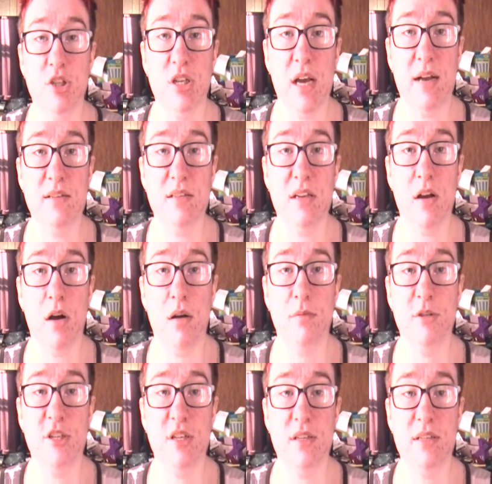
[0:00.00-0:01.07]
she has the
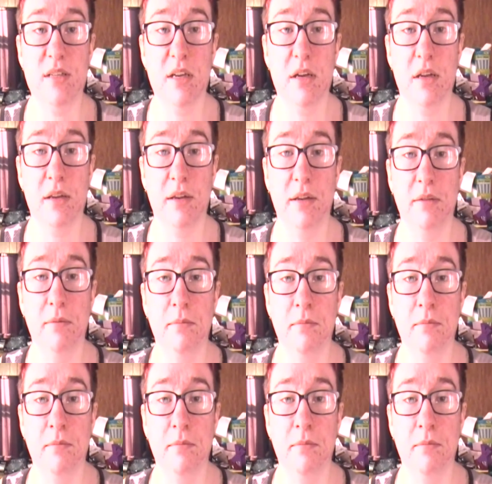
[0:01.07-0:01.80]
option to